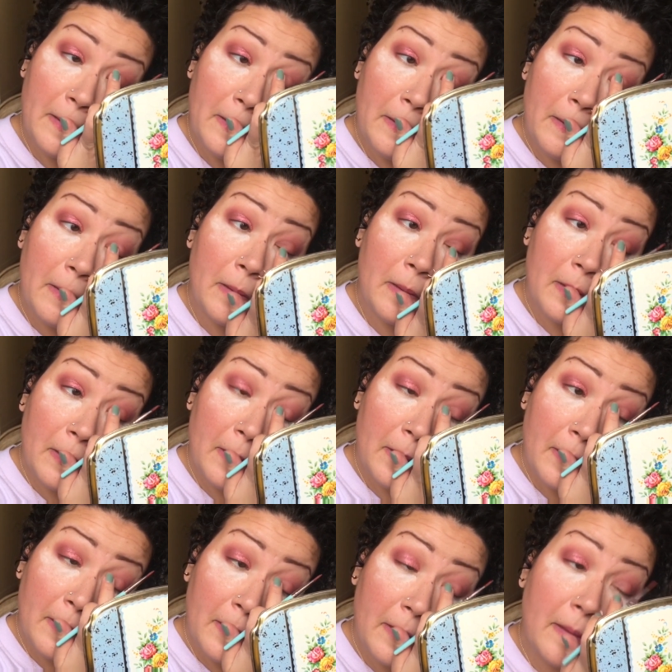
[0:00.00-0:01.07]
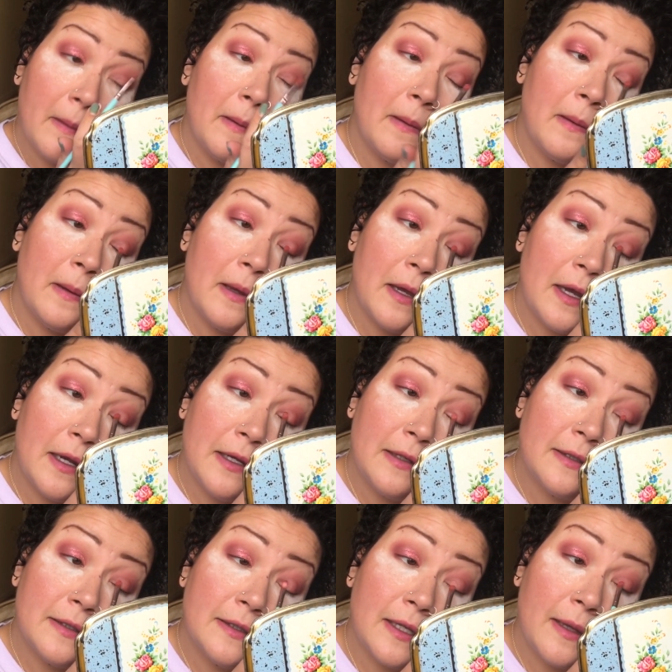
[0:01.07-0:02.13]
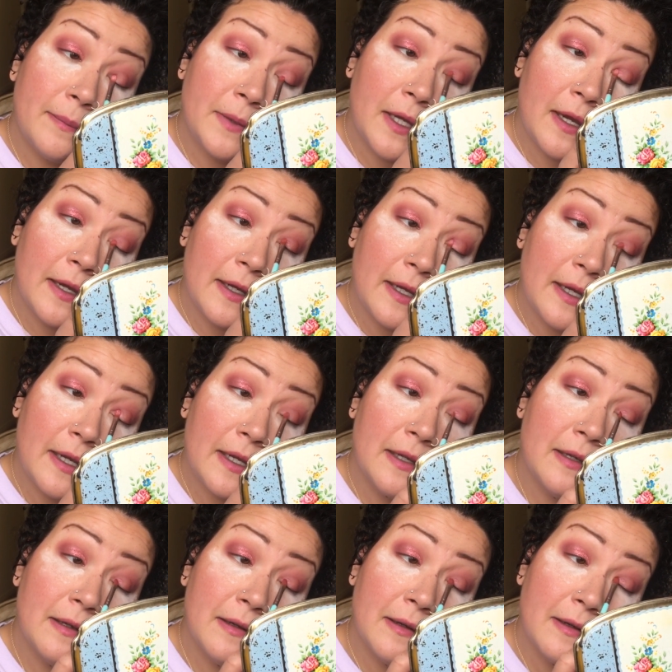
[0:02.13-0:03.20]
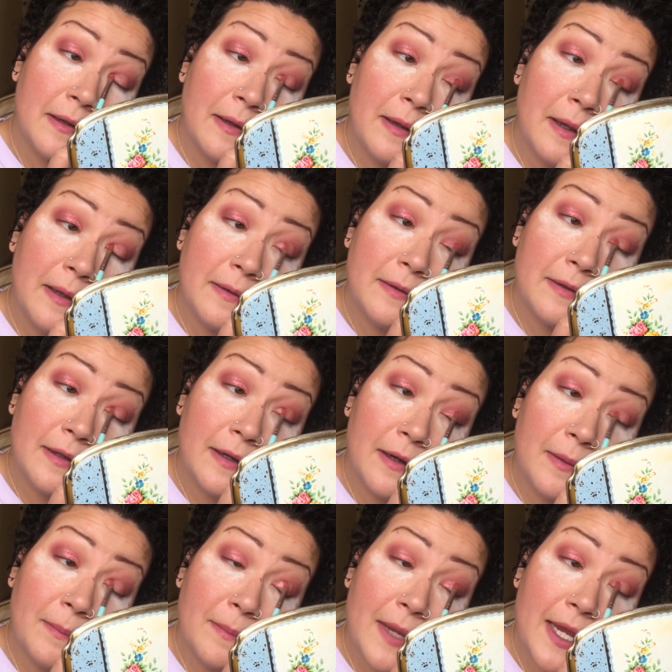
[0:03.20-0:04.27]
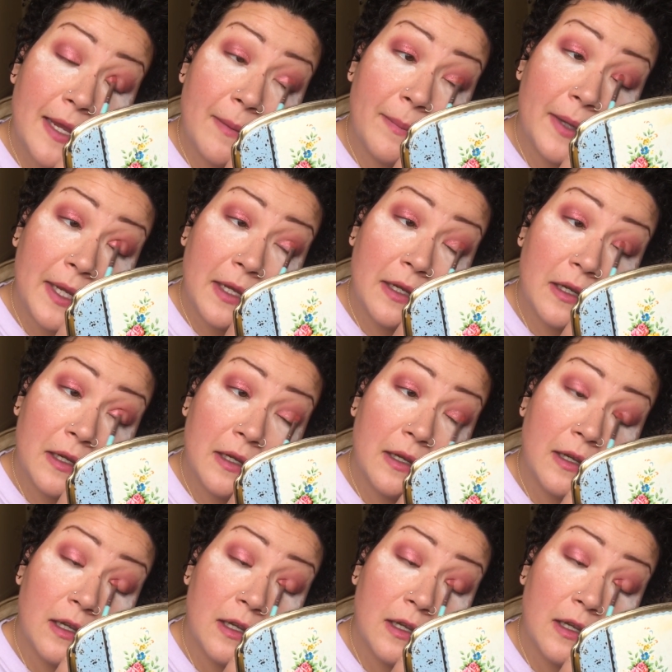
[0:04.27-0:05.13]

Ooh, I need to stop talking and start makeuping.